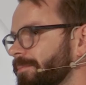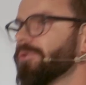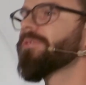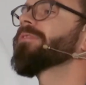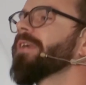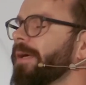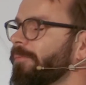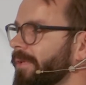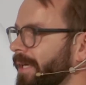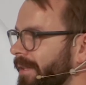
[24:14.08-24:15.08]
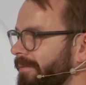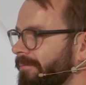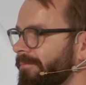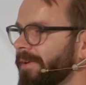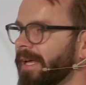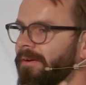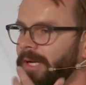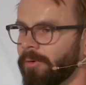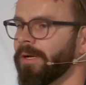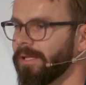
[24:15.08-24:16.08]
Most of the time, we get
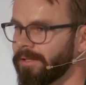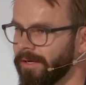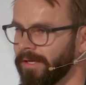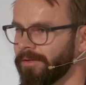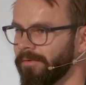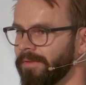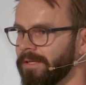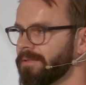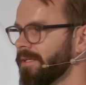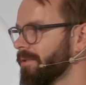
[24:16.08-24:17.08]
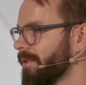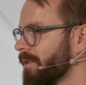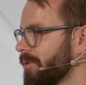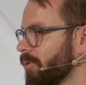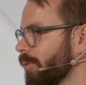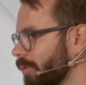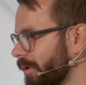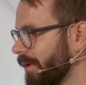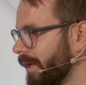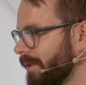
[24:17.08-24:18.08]
very quickly tired of things that are just
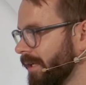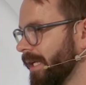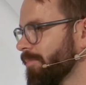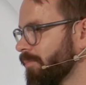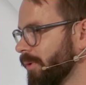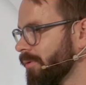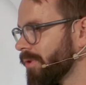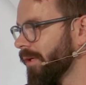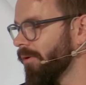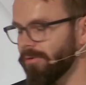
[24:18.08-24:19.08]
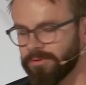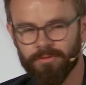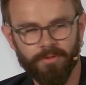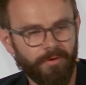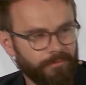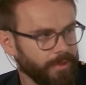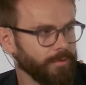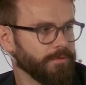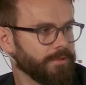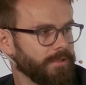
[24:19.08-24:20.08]
cool and keep using also on our
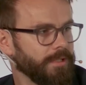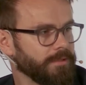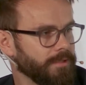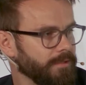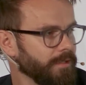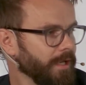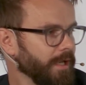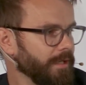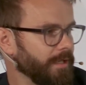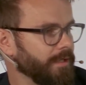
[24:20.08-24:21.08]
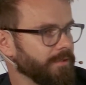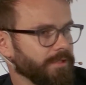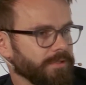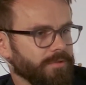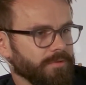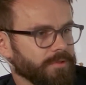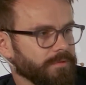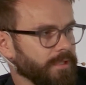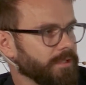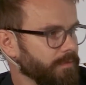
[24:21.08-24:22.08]
phones things that are just
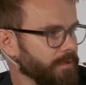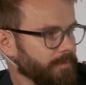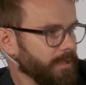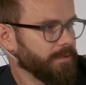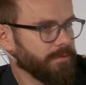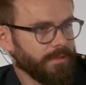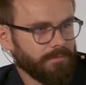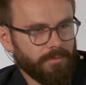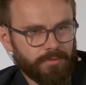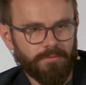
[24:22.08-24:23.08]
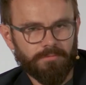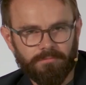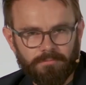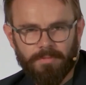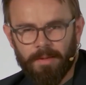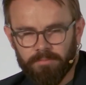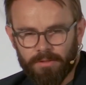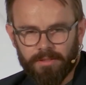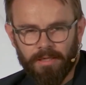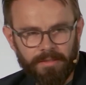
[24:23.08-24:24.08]
useful. That's why basically much of
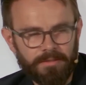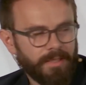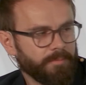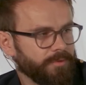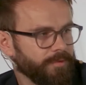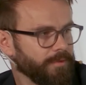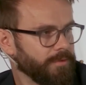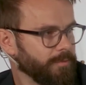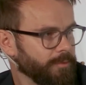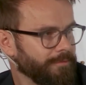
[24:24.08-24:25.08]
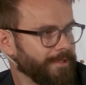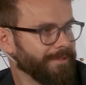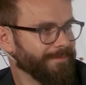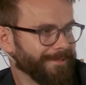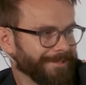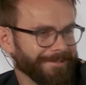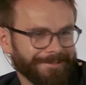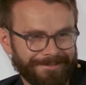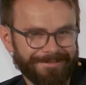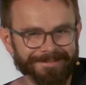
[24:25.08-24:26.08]
Apple deletes apps we don't use, right?
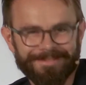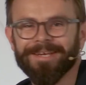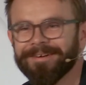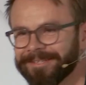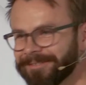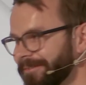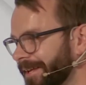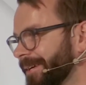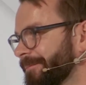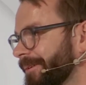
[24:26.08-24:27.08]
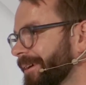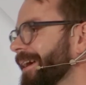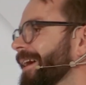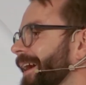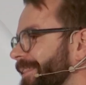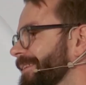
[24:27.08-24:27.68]
Because they are not cool anymore, yeah.